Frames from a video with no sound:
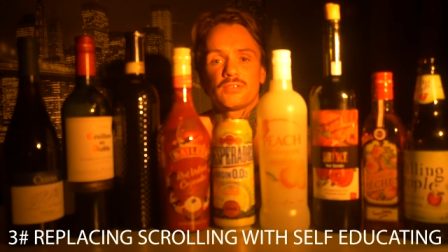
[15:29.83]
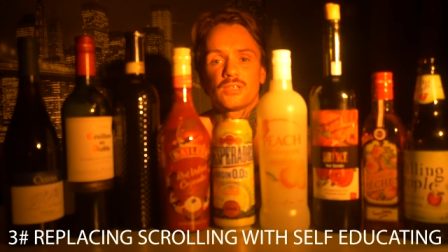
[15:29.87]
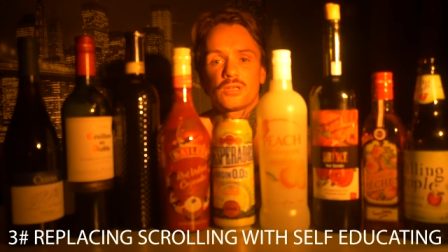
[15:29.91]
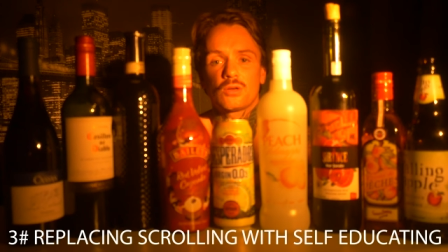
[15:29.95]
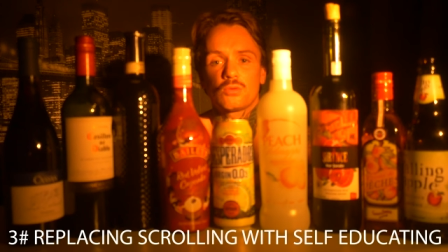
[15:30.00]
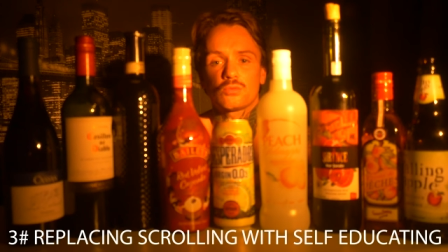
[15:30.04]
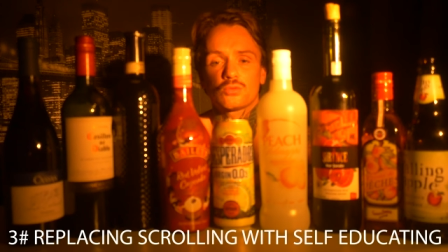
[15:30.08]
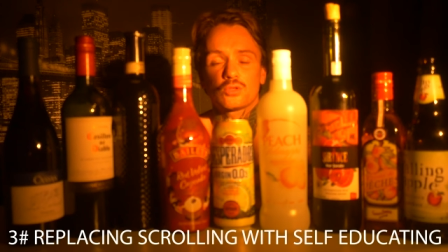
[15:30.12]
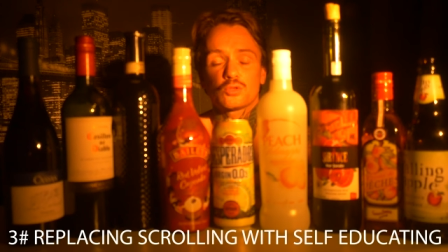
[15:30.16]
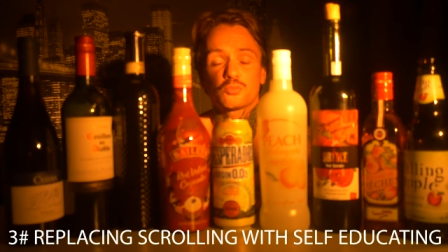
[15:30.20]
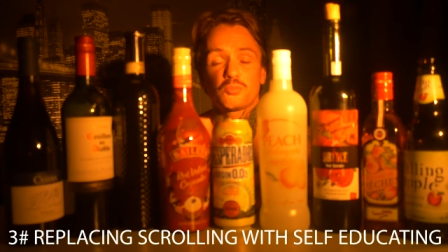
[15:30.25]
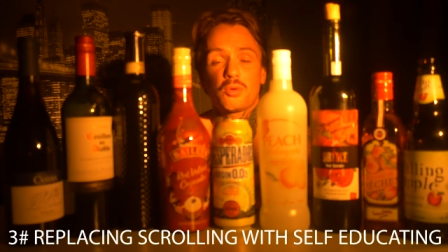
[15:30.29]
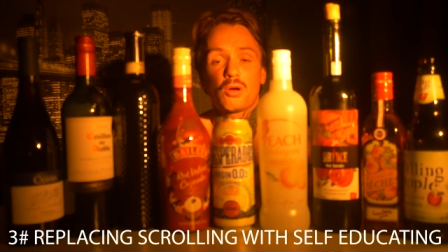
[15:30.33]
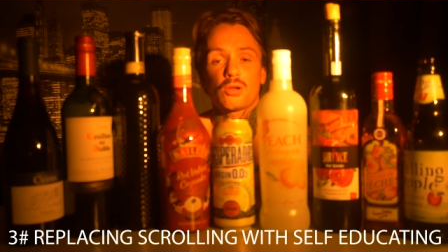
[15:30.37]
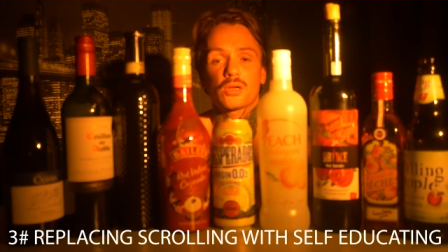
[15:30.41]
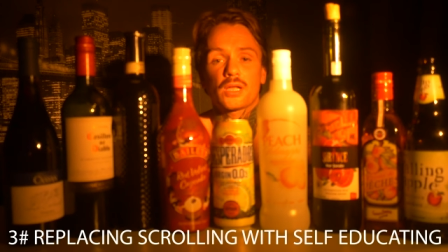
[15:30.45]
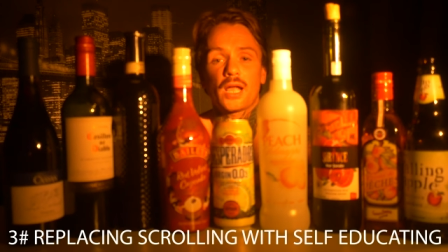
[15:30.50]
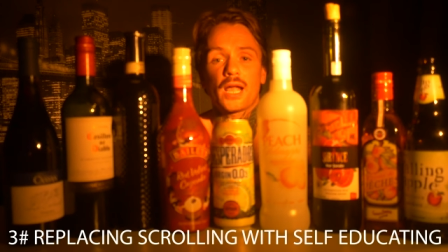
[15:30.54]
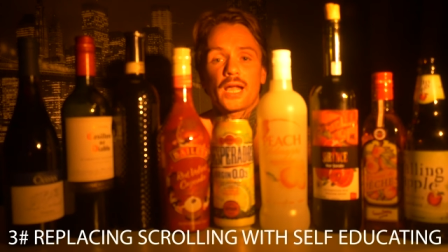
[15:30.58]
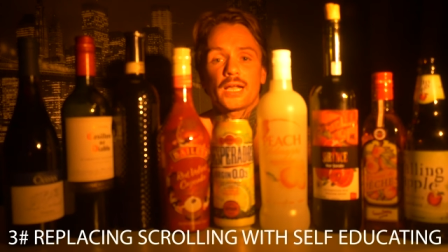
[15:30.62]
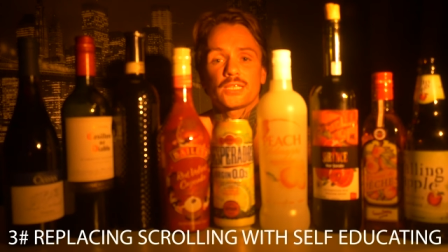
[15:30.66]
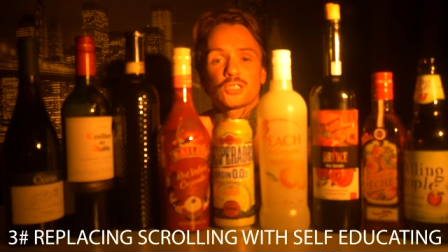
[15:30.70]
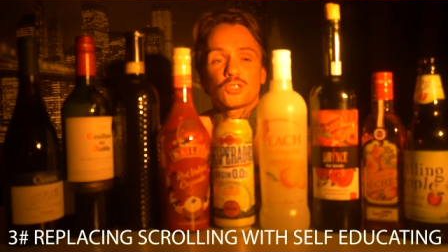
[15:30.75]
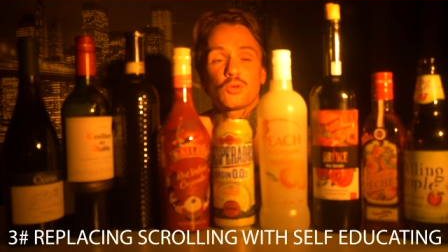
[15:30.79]
You know, there's
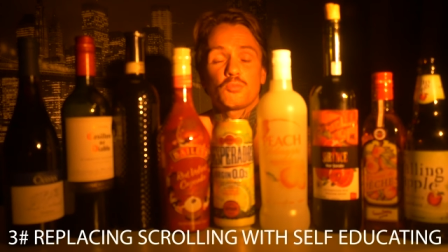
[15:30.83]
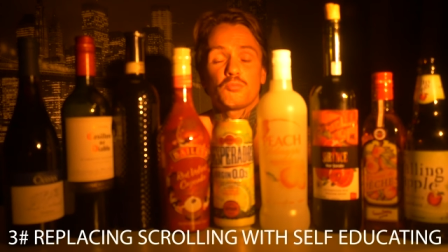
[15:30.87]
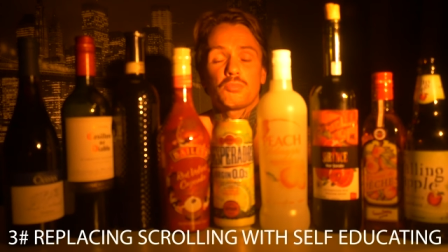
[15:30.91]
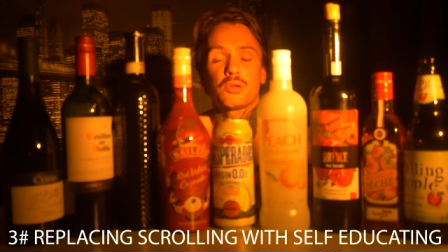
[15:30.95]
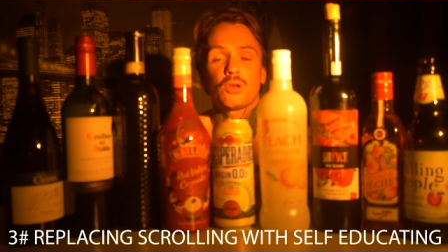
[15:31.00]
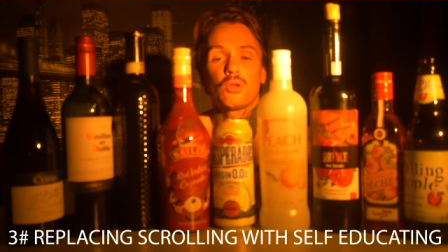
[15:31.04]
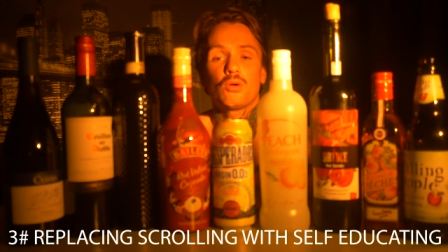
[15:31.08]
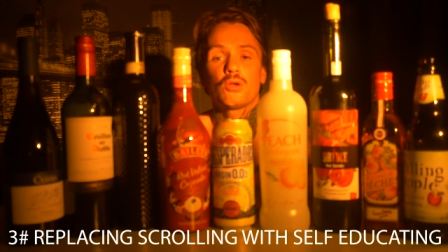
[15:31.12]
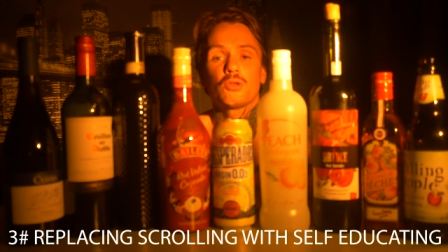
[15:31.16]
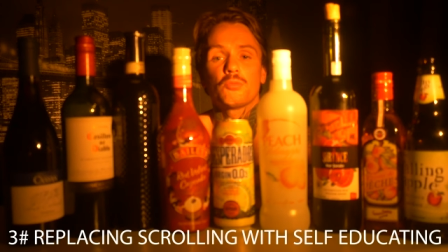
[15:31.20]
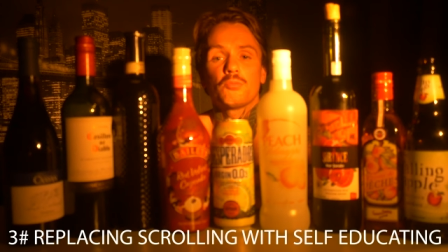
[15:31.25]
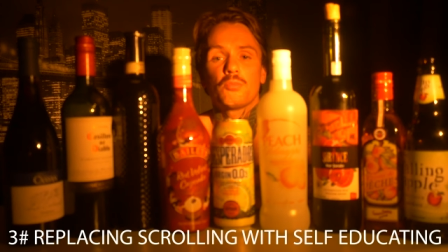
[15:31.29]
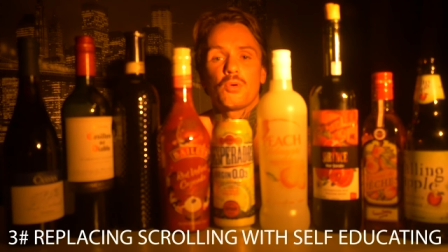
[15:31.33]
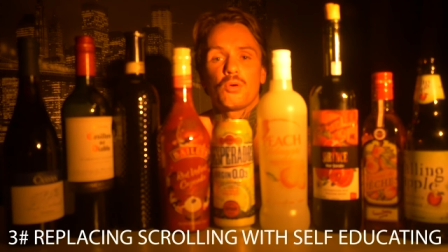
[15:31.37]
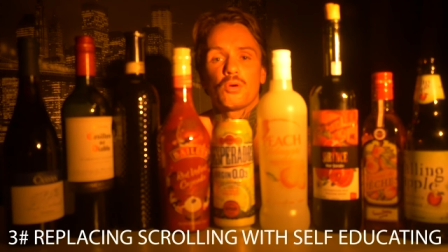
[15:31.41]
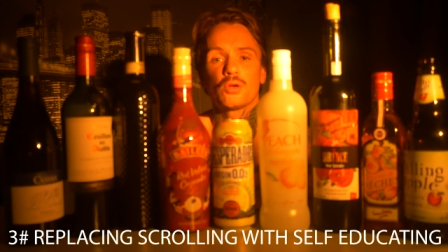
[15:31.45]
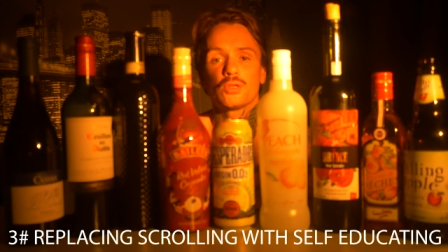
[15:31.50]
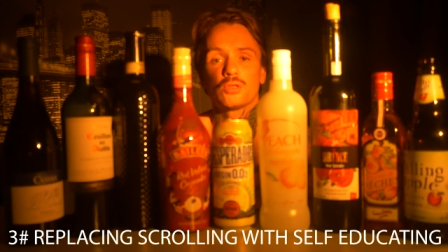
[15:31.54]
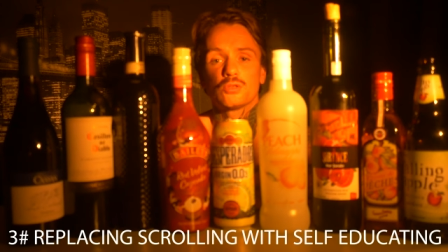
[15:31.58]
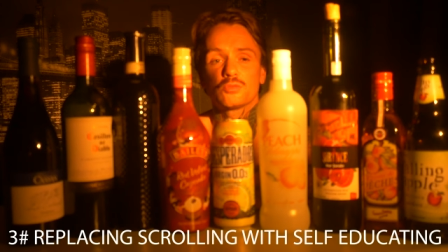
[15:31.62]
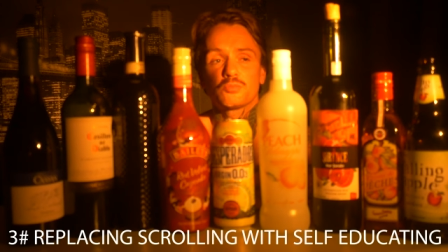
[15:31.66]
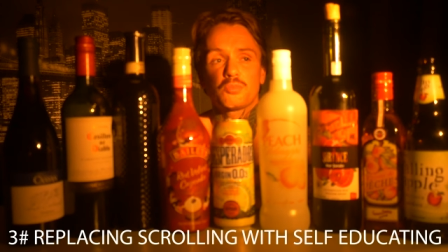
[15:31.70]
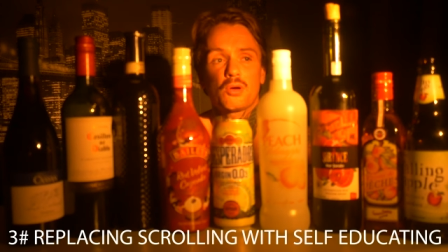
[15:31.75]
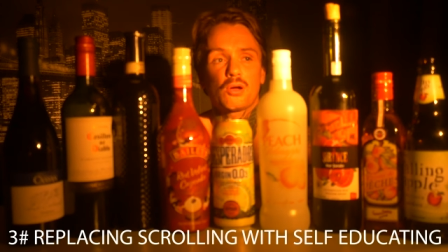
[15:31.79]
podcasts on Blindboy,
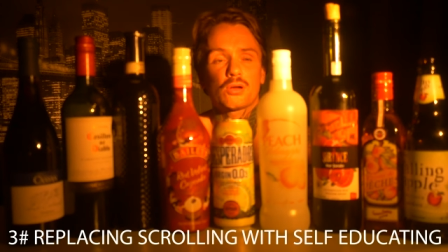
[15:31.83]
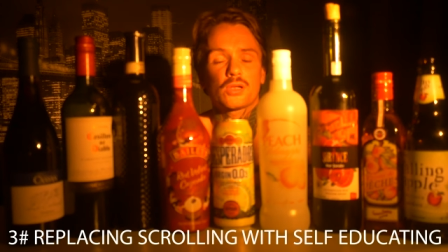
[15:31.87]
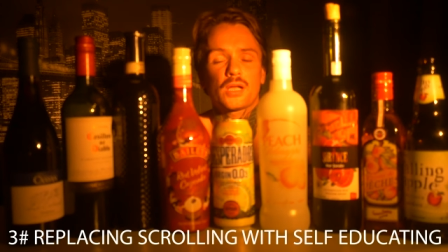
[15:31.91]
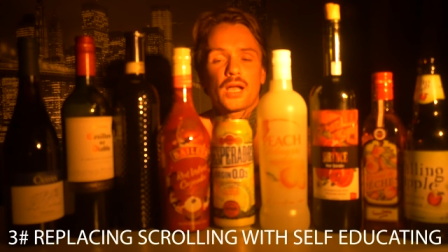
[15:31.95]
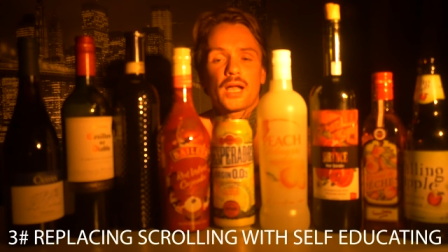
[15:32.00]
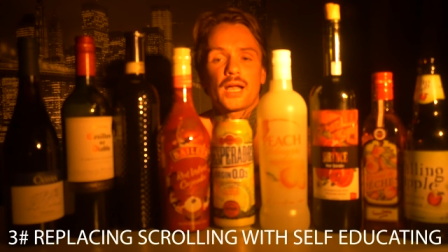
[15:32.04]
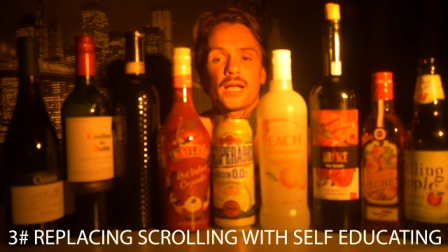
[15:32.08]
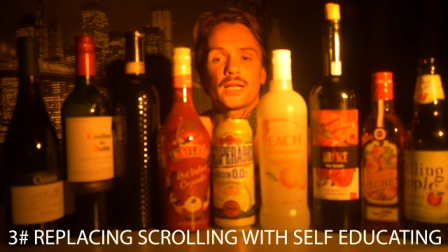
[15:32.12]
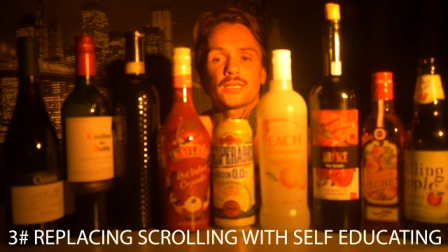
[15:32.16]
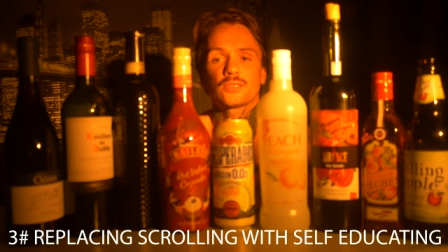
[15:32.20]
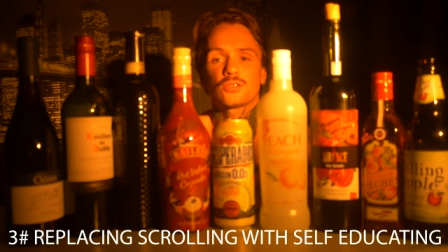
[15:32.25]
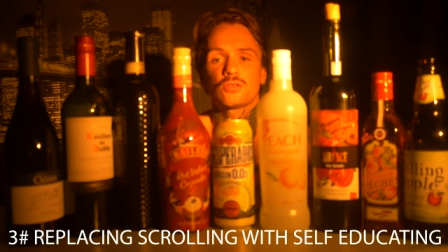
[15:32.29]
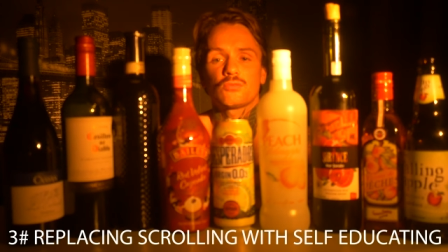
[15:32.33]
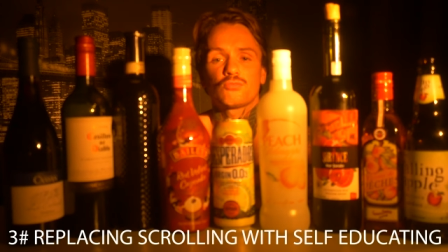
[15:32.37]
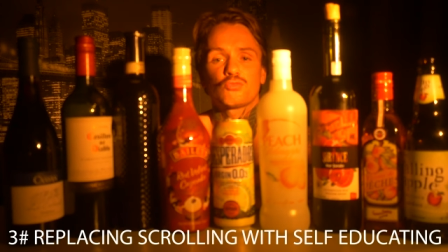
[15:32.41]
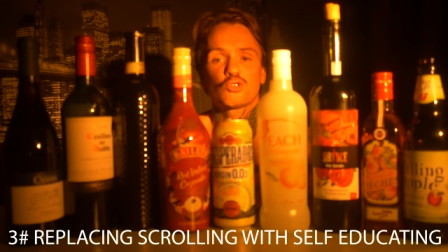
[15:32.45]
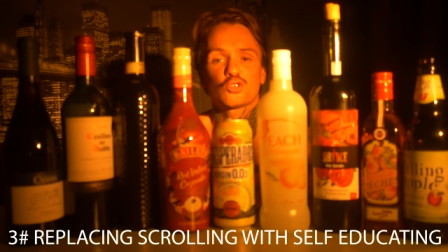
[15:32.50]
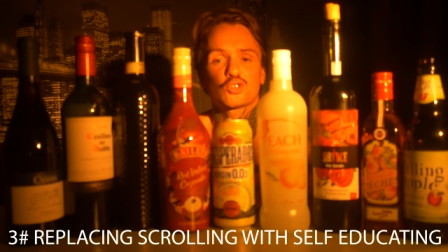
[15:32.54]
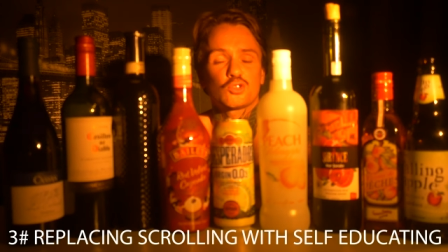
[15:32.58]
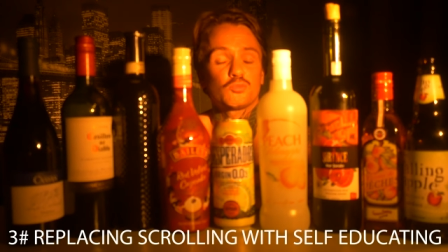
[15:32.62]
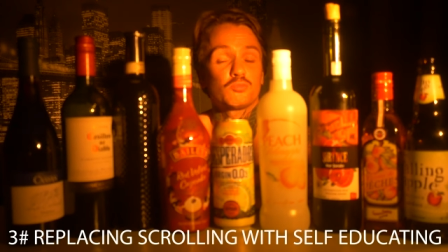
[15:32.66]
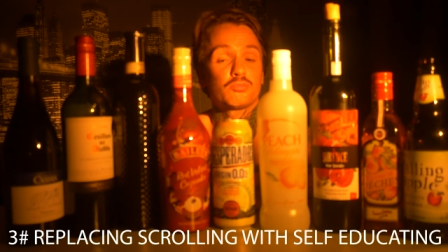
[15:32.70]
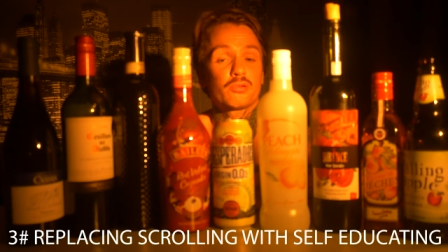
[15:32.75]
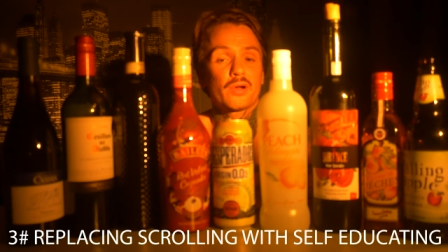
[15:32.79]
there's podcasts on Russell